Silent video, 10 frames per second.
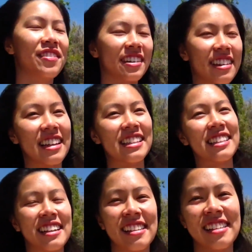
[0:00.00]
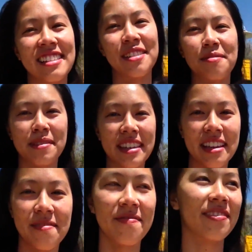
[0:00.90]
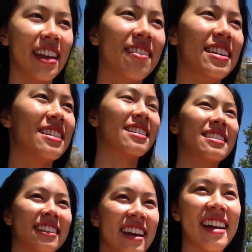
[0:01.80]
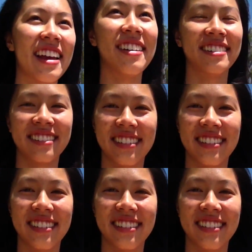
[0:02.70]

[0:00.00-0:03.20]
food, and it's currently two p m and we just got out